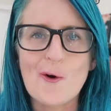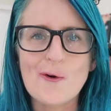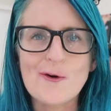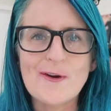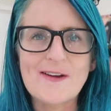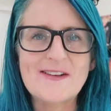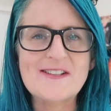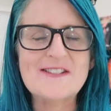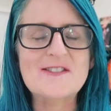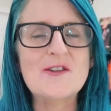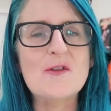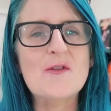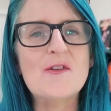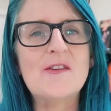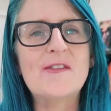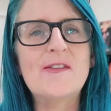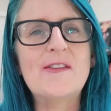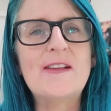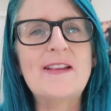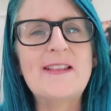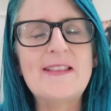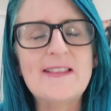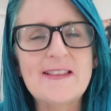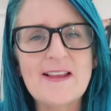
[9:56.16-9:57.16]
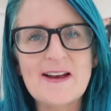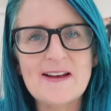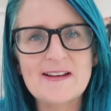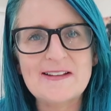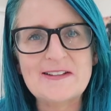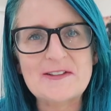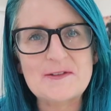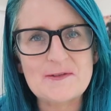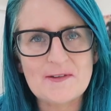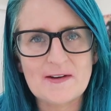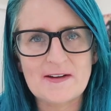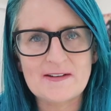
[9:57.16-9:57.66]
Okay, so then the
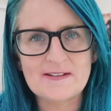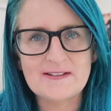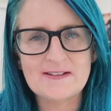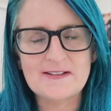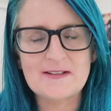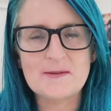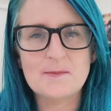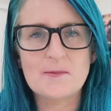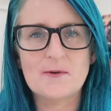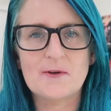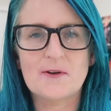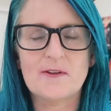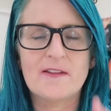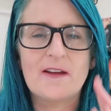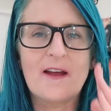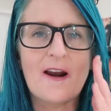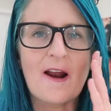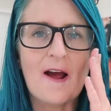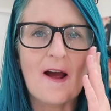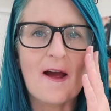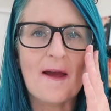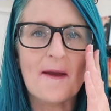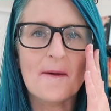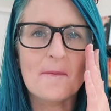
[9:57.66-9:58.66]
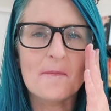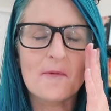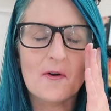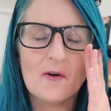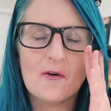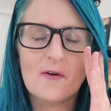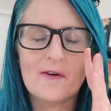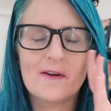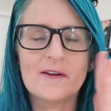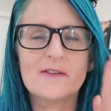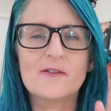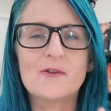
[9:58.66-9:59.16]
last fantasy book that I am
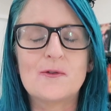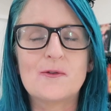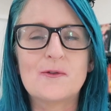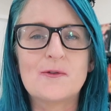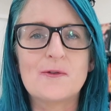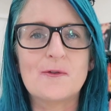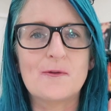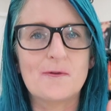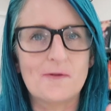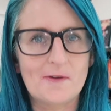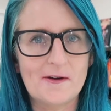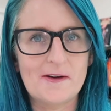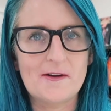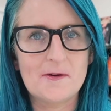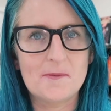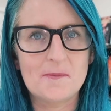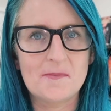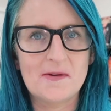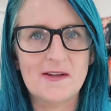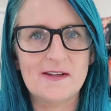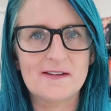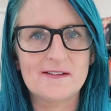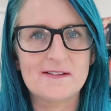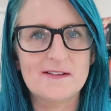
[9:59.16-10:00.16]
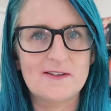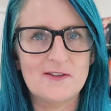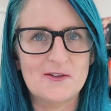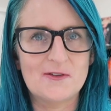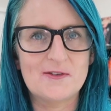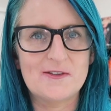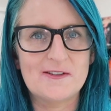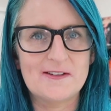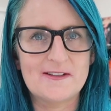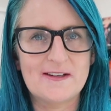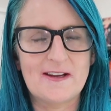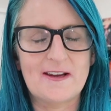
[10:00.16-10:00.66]
going to recommend to
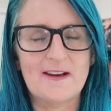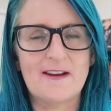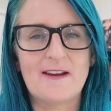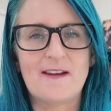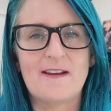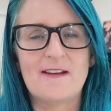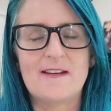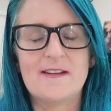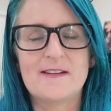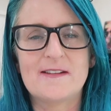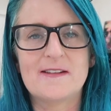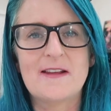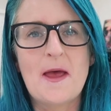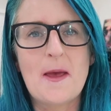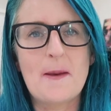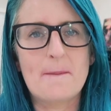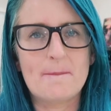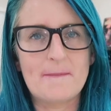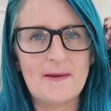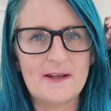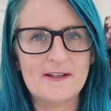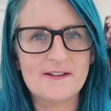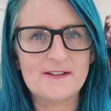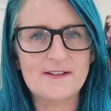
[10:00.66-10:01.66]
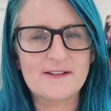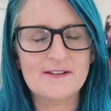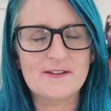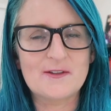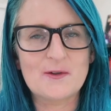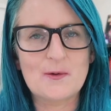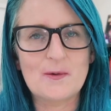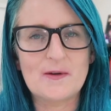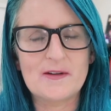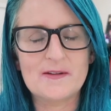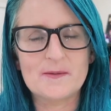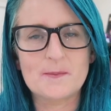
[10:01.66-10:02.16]
you today is Maddigan's
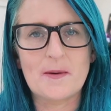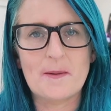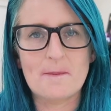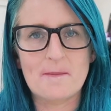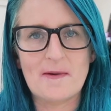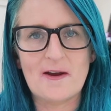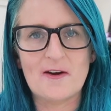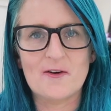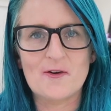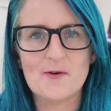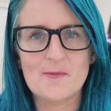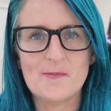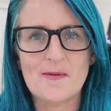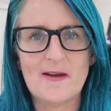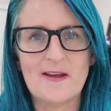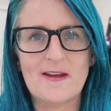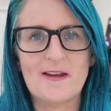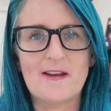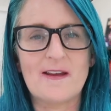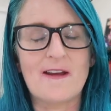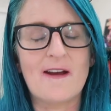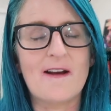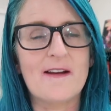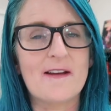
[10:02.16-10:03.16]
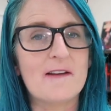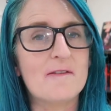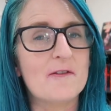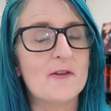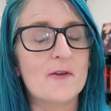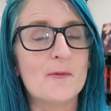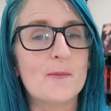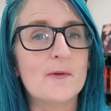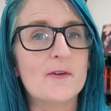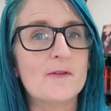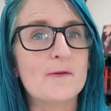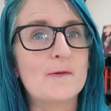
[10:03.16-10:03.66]
Quest by Margaret Mahy. I gave
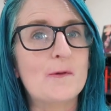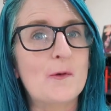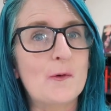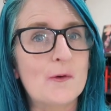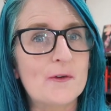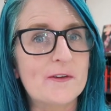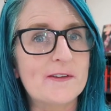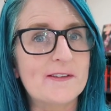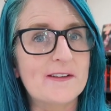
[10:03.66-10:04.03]
this book four